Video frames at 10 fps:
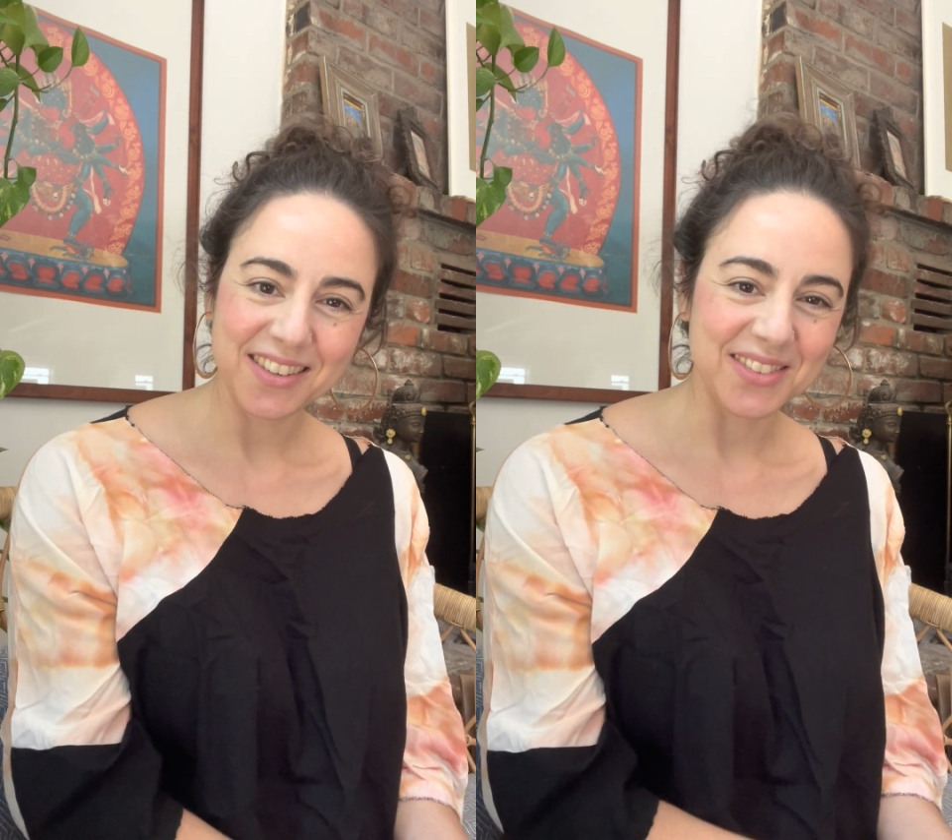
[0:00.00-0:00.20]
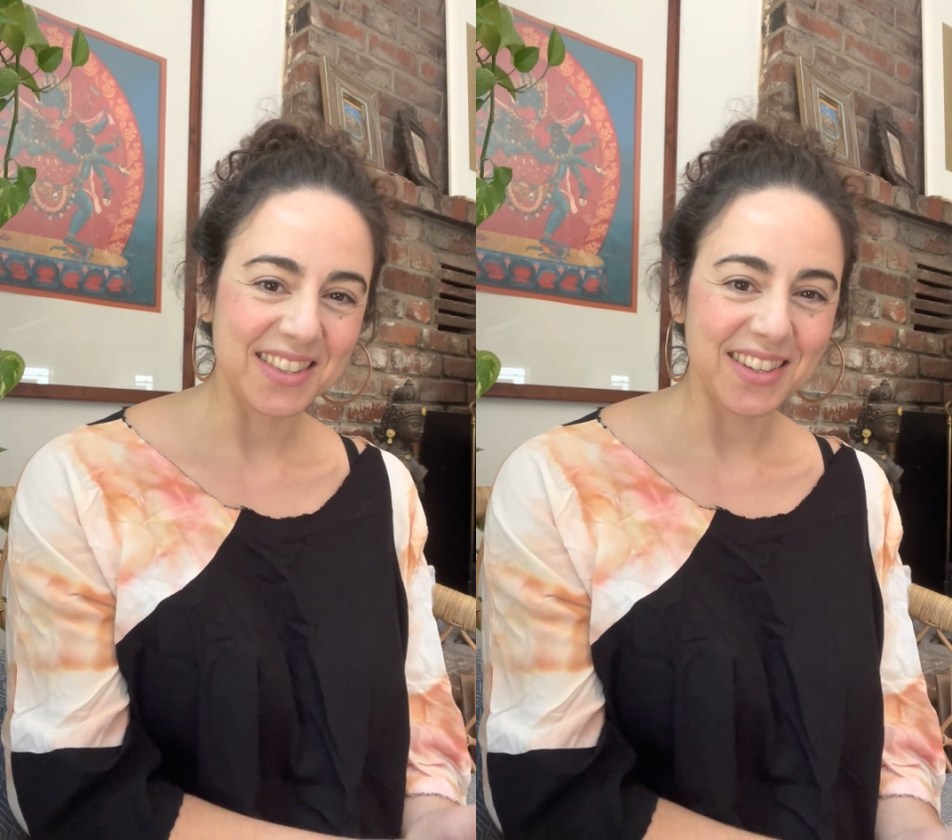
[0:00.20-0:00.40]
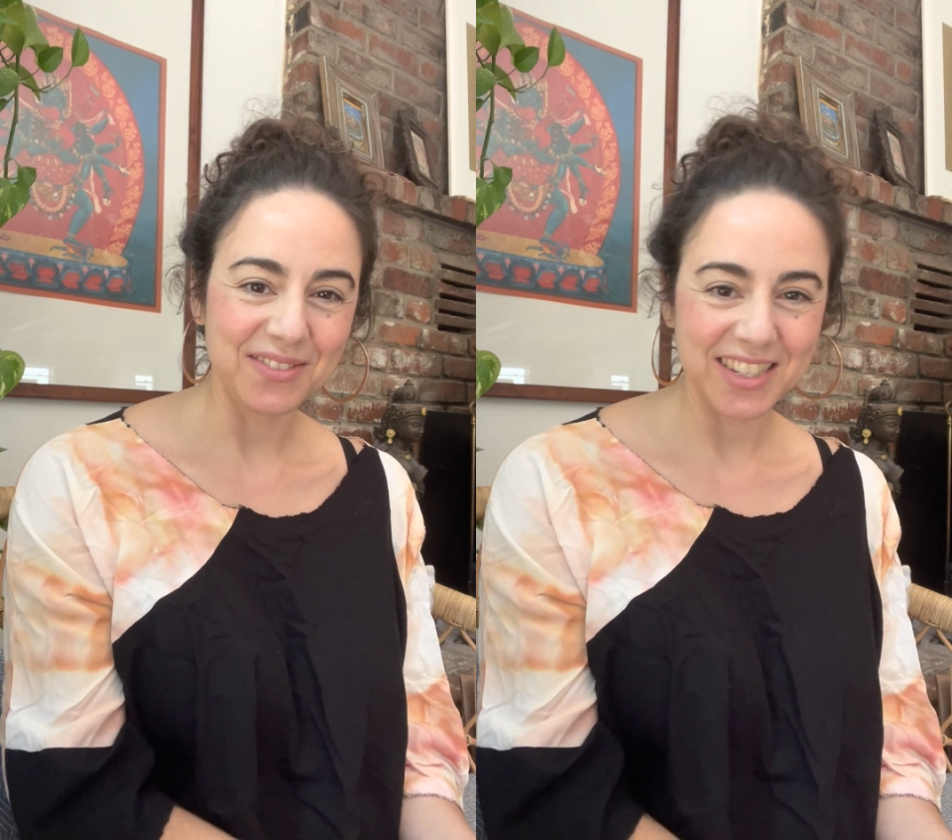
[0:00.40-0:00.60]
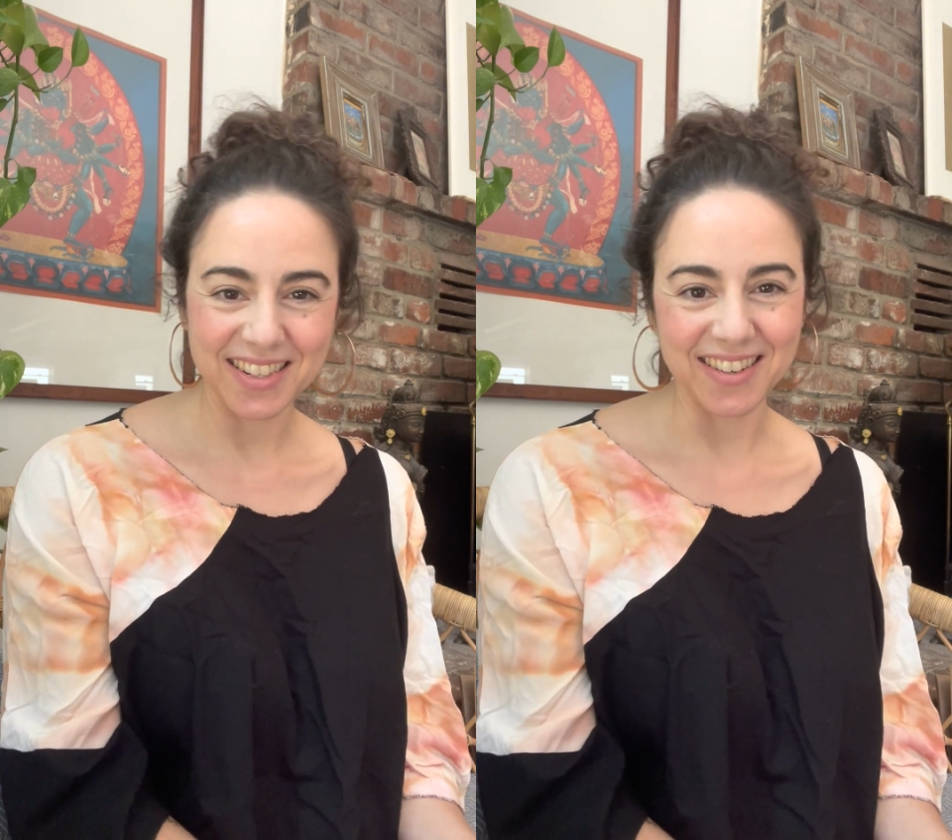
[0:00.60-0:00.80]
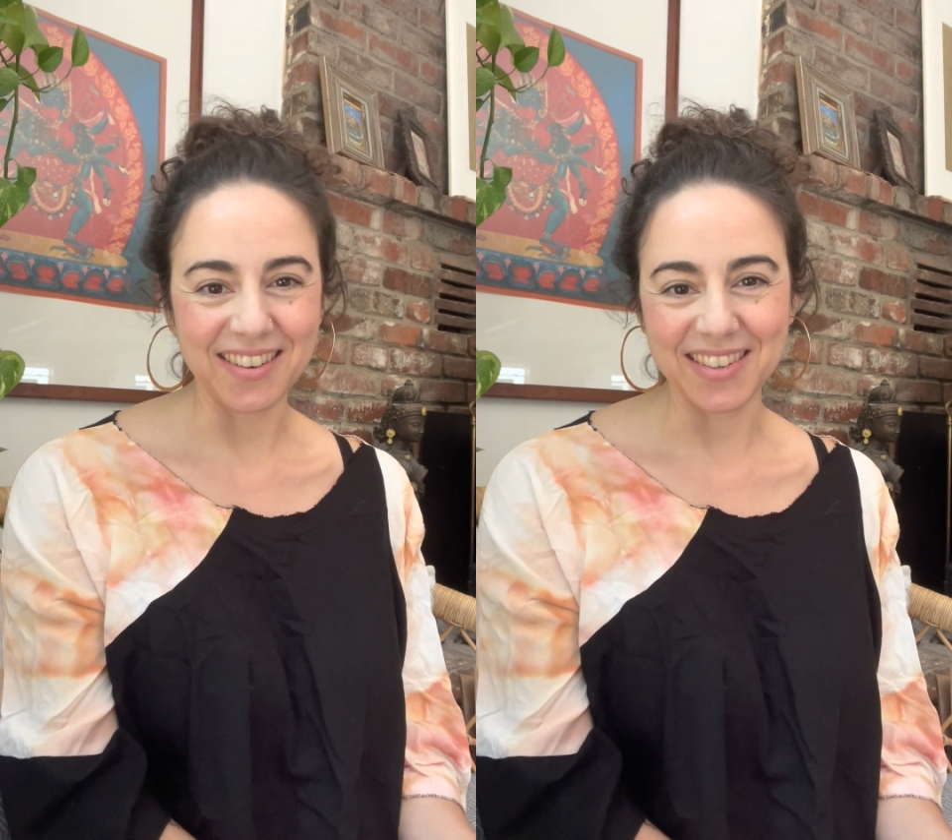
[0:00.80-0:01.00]
I would love to
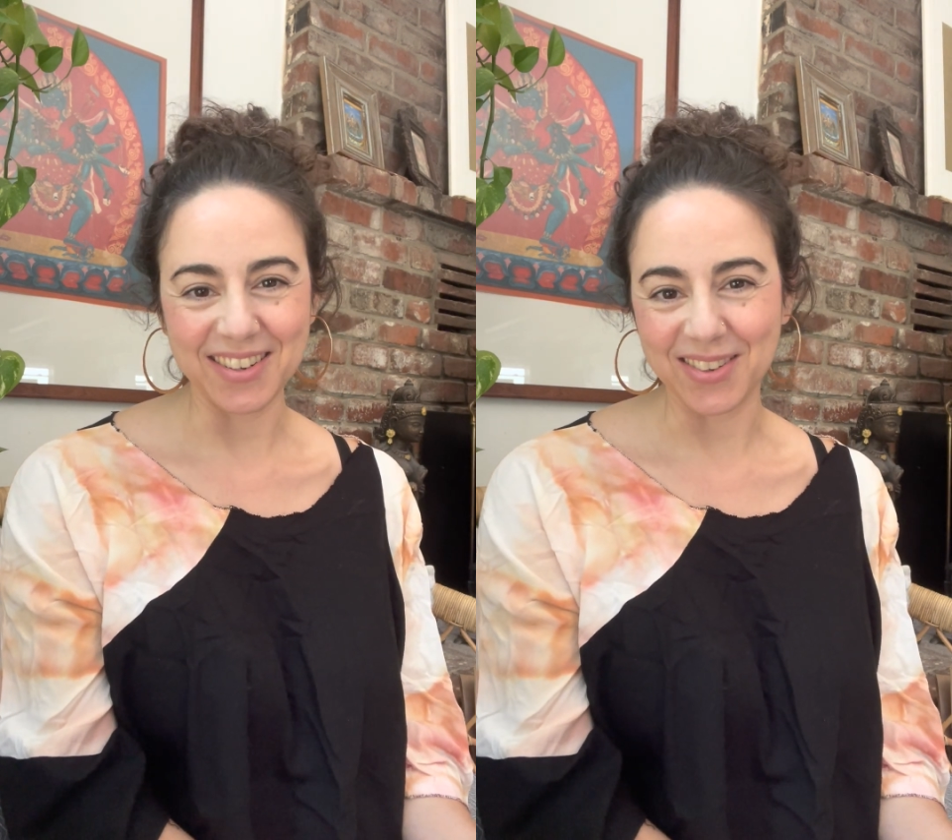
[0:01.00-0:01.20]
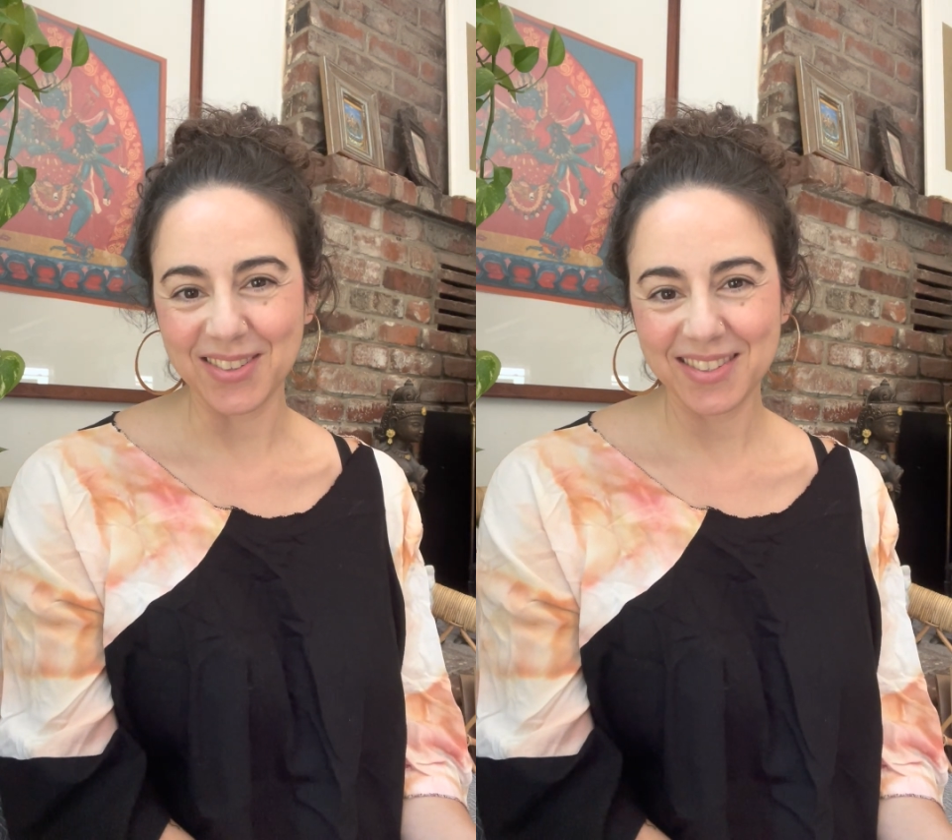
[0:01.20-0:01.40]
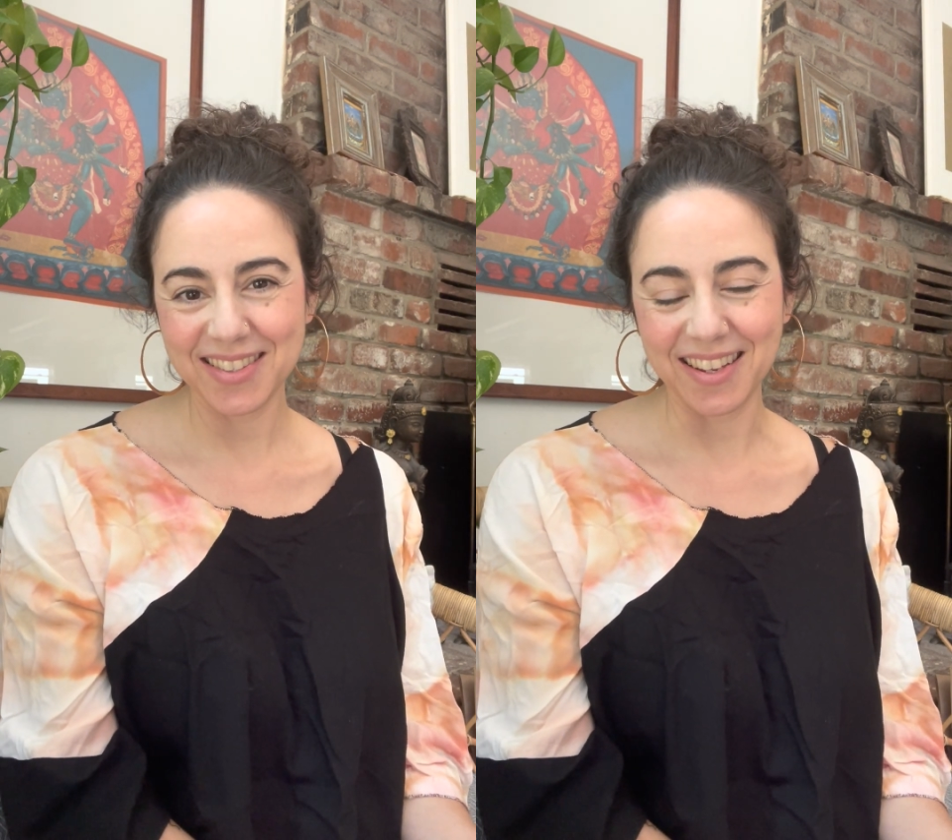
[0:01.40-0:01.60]
hear how it goes,